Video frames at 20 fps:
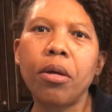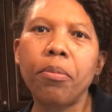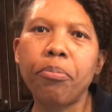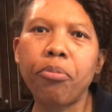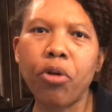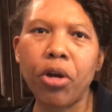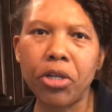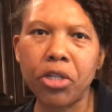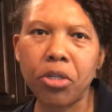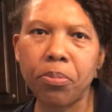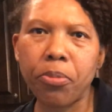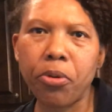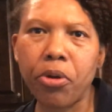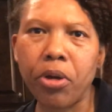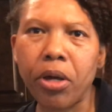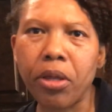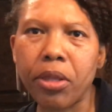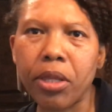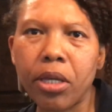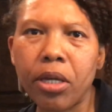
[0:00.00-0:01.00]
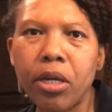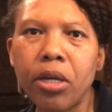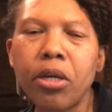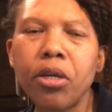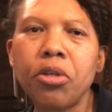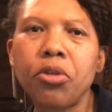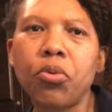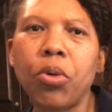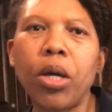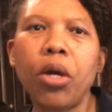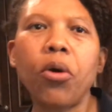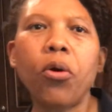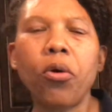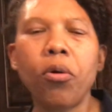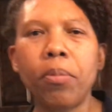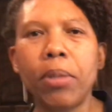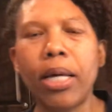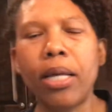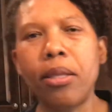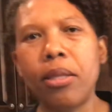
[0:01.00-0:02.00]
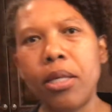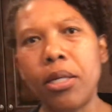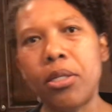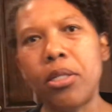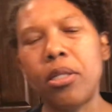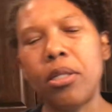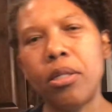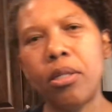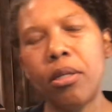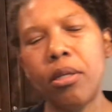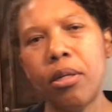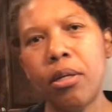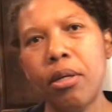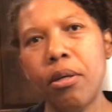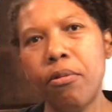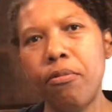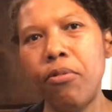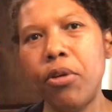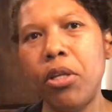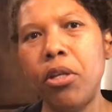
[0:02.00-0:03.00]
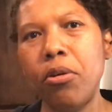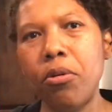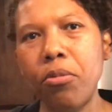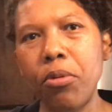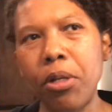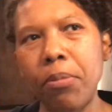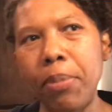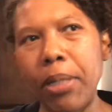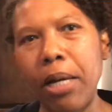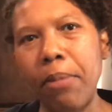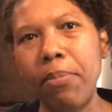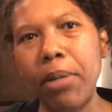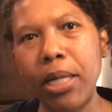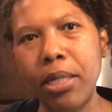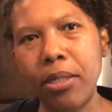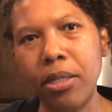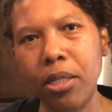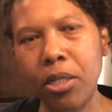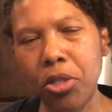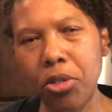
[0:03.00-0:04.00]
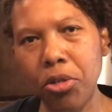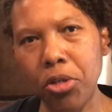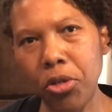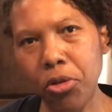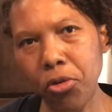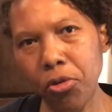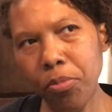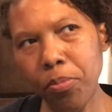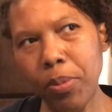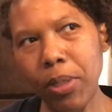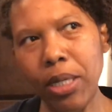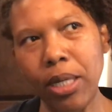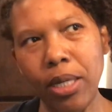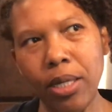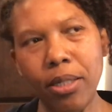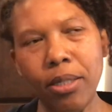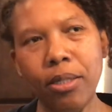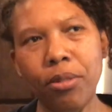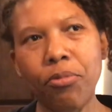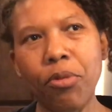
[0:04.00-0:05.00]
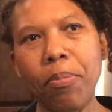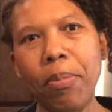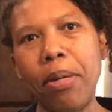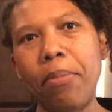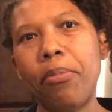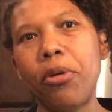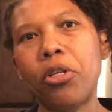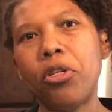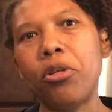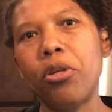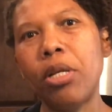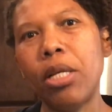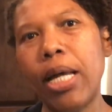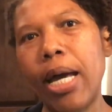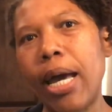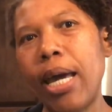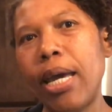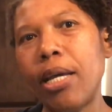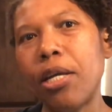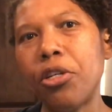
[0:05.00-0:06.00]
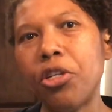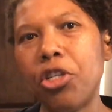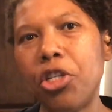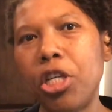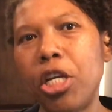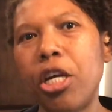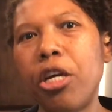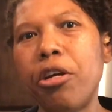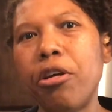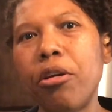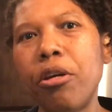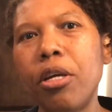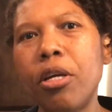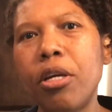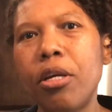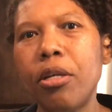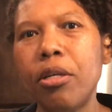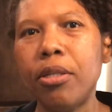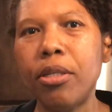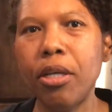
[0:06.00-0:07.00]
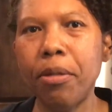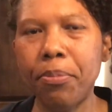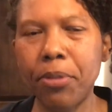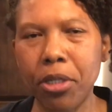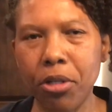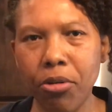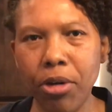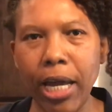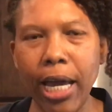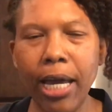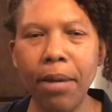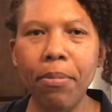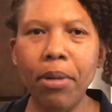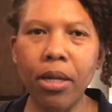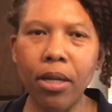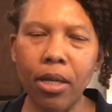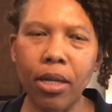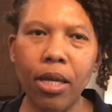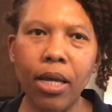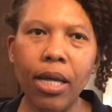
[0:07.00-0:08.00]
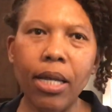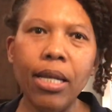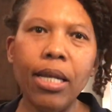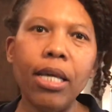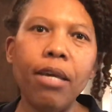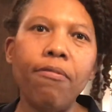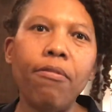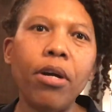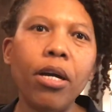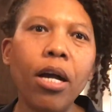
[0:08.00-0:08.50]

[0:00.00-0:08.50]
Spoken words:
prospereth. So I hope that this video will be a blessing to you. Please remember to like, share, subscribe, leave a